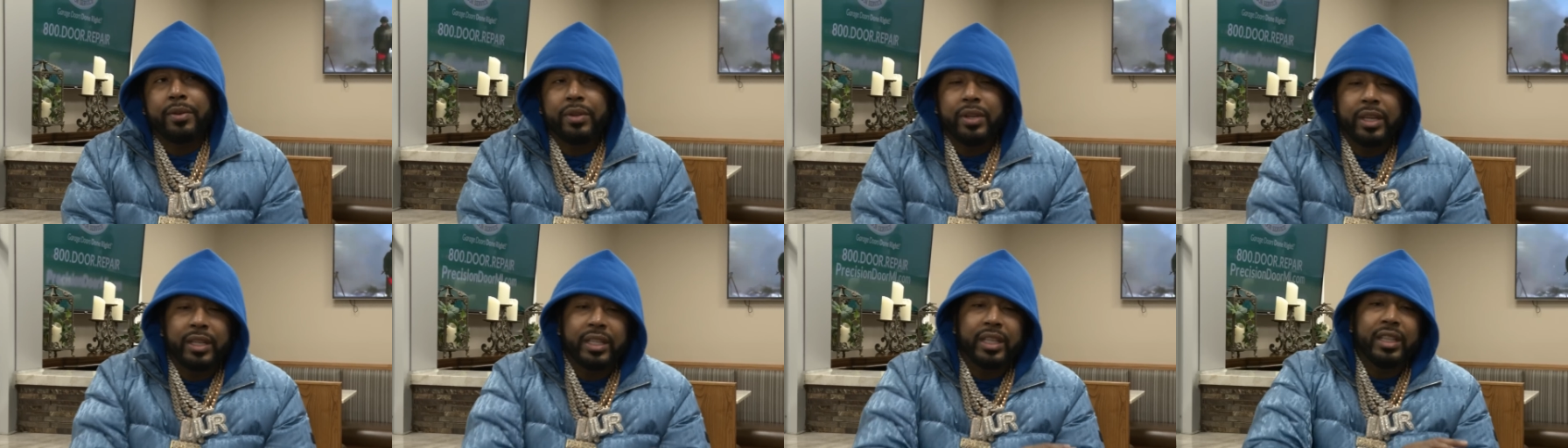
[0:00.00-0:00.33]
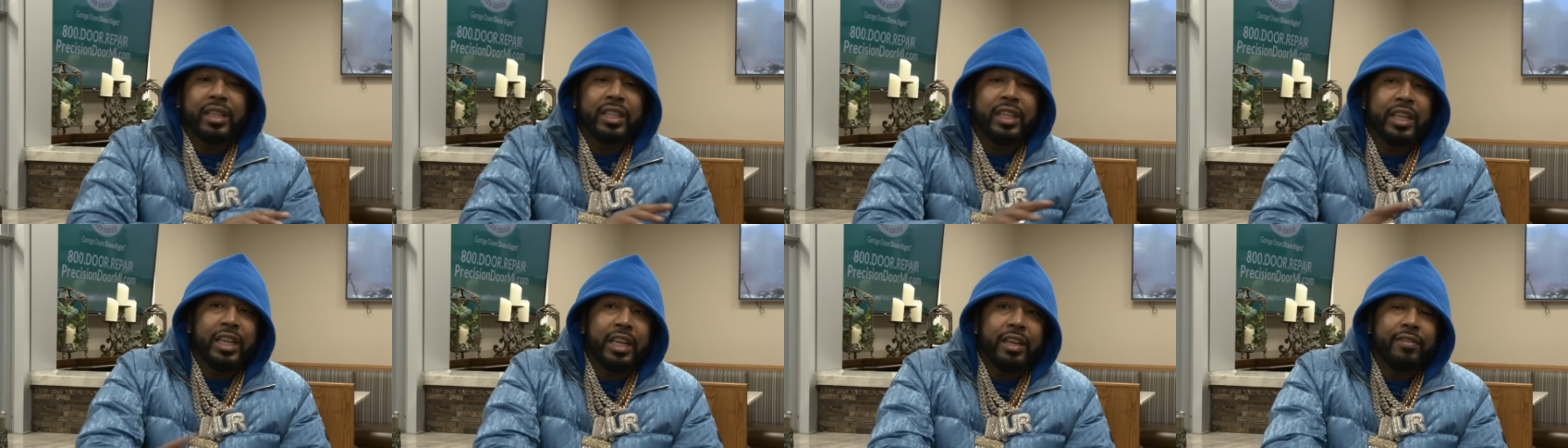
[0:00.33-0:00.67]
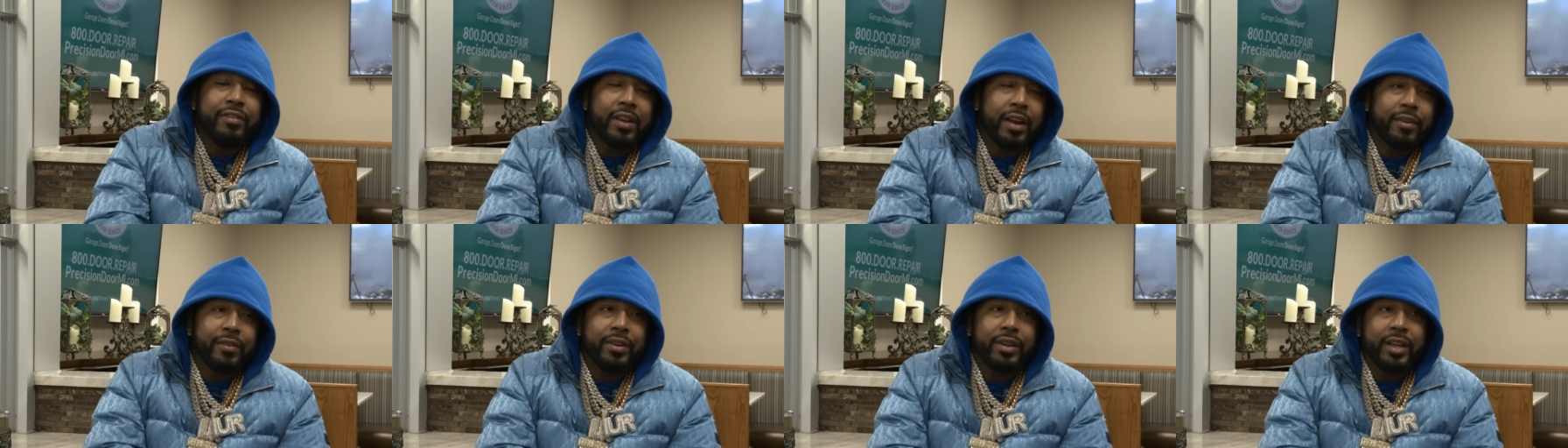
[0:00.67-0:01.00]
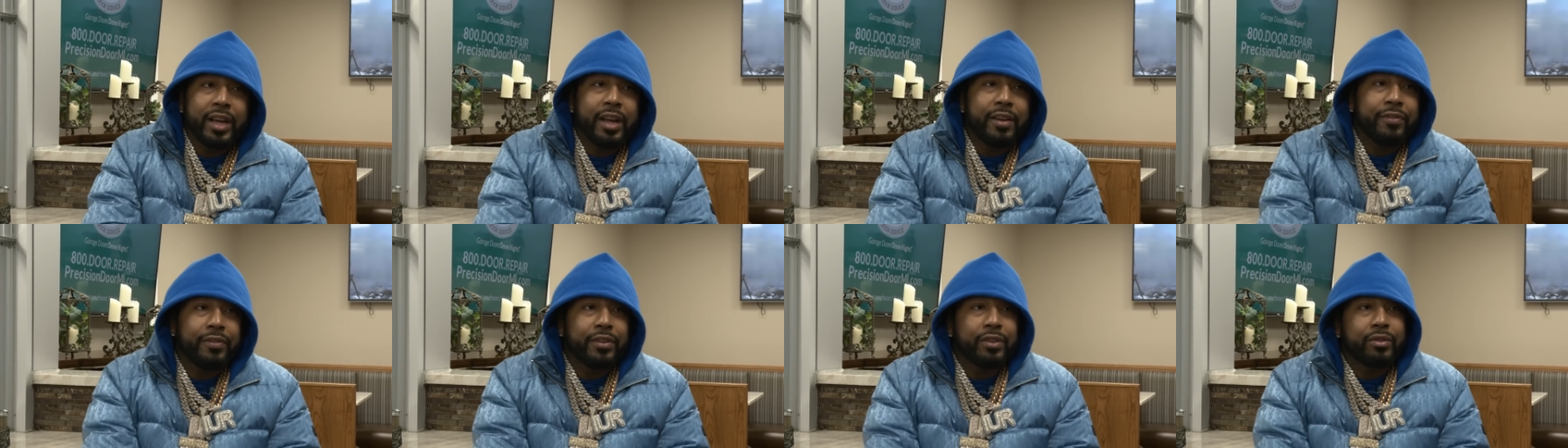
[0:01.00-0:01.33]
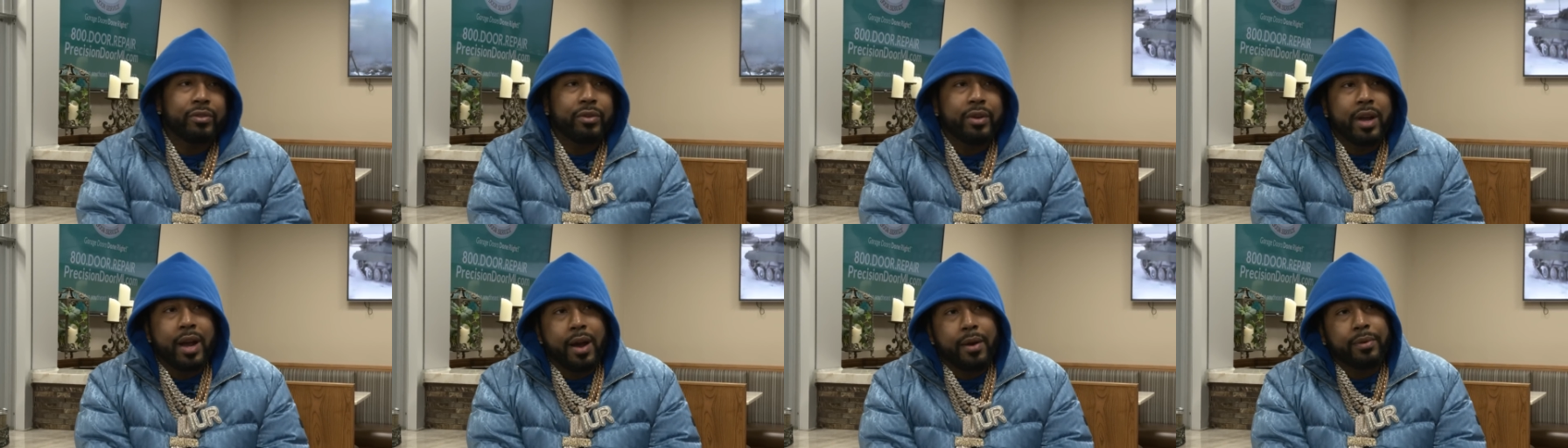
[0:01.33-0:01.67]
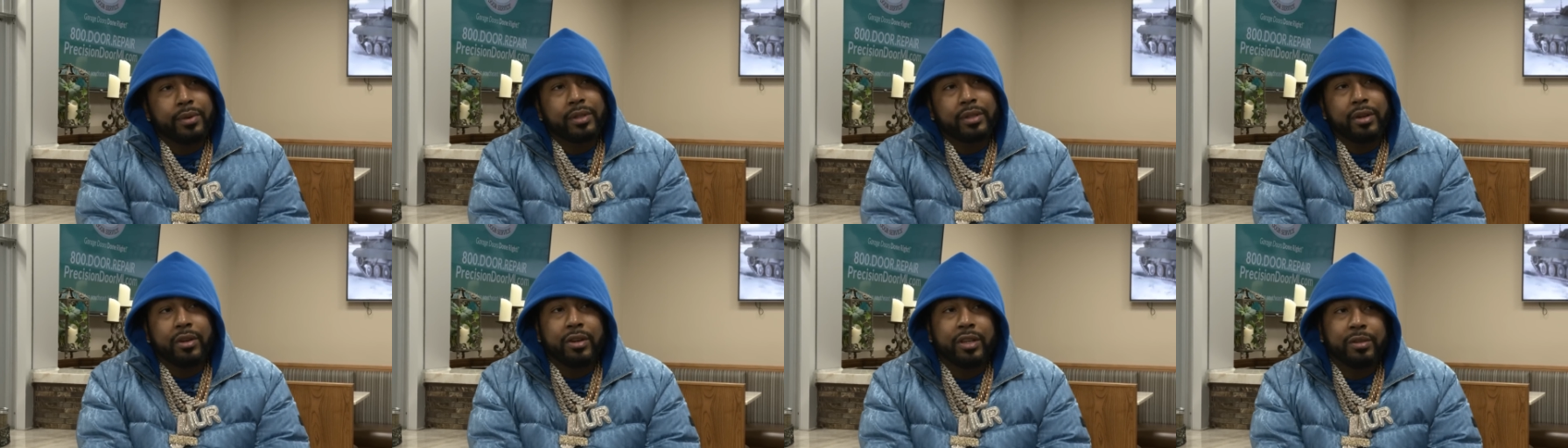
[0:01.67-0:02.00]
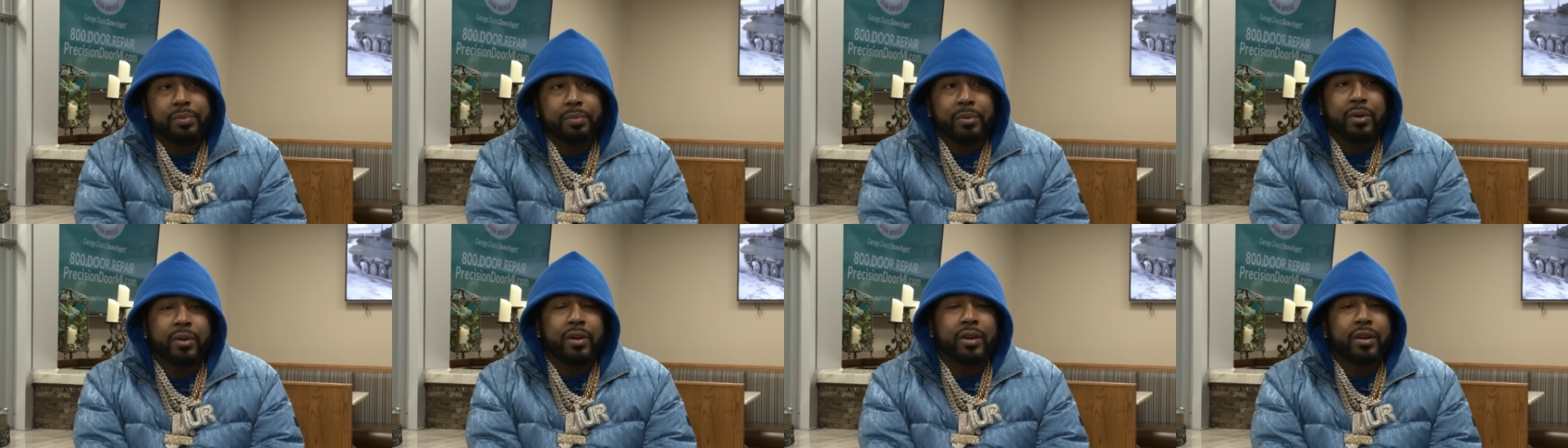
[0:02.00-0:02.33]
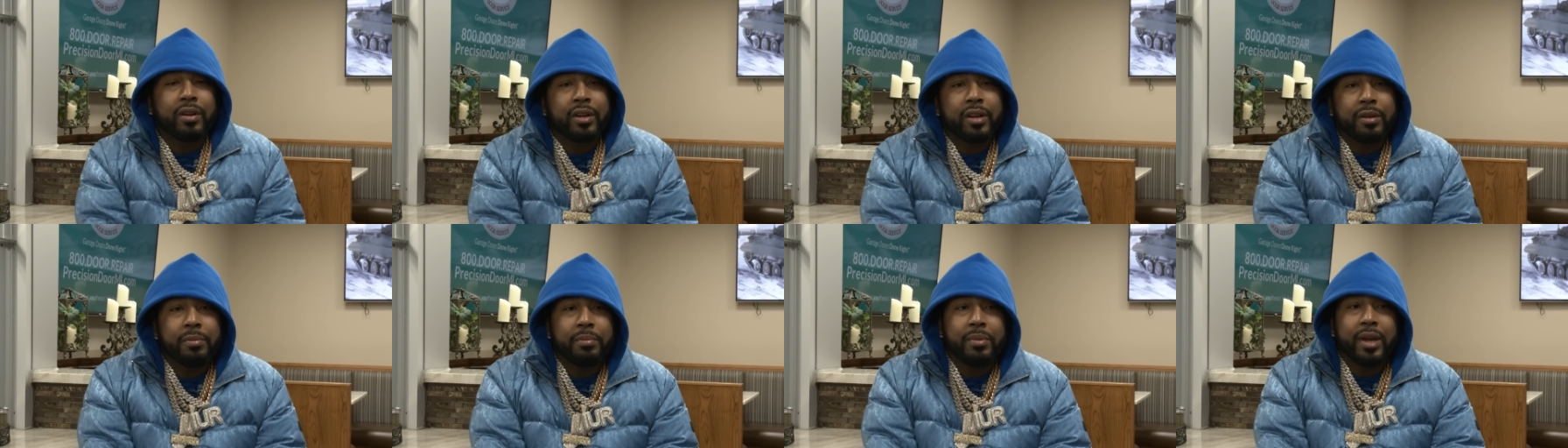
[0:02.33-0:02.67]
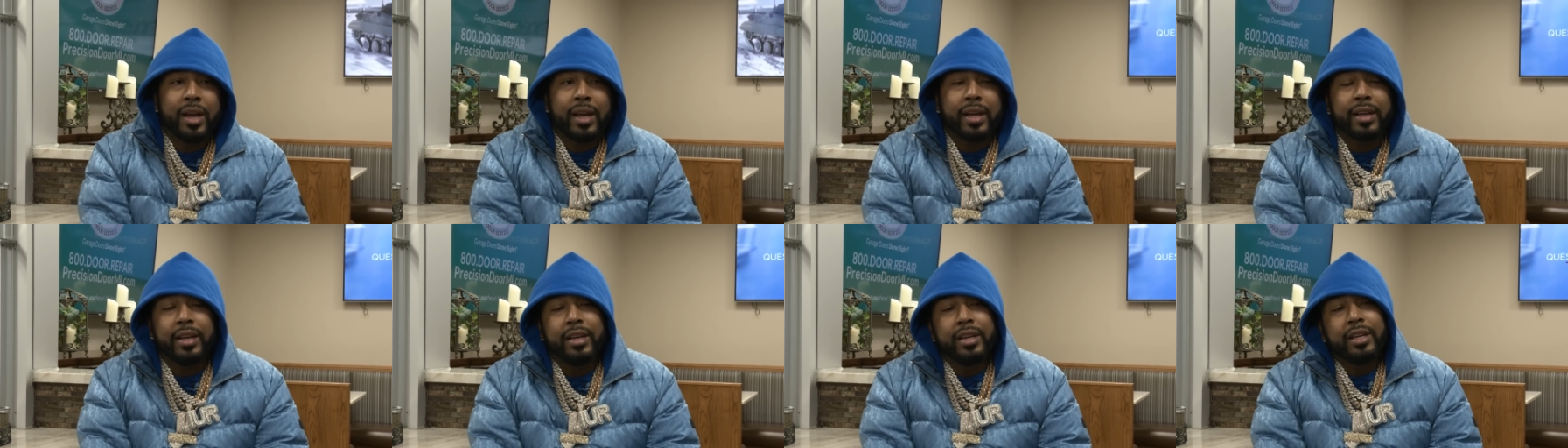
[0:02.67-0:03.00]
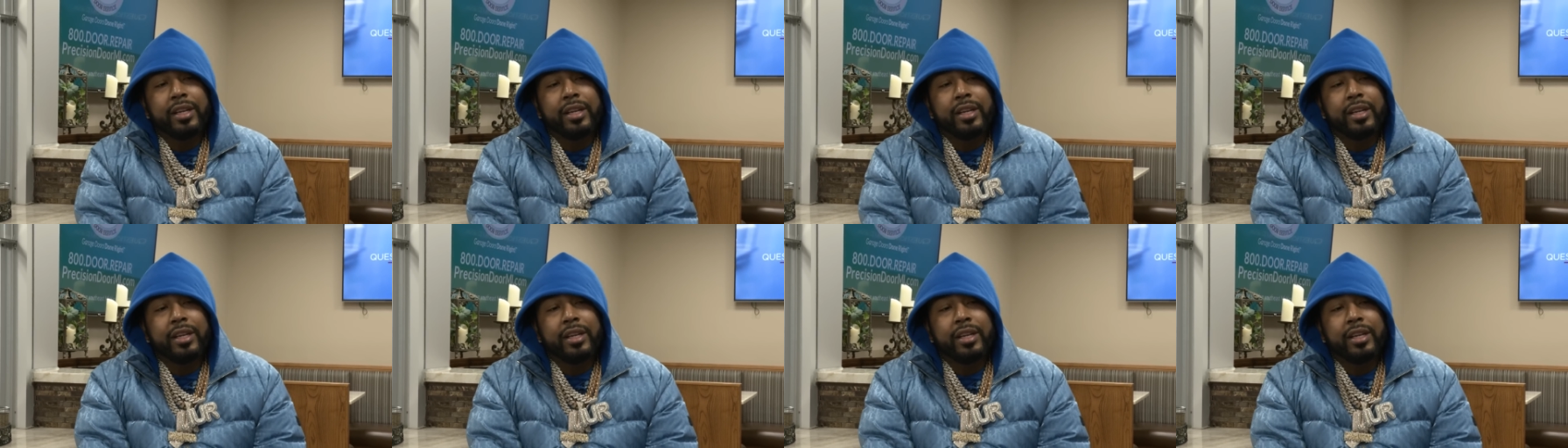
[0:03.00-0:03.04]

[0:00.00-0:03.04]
you get to leave every day for three hours, go to this program, come back.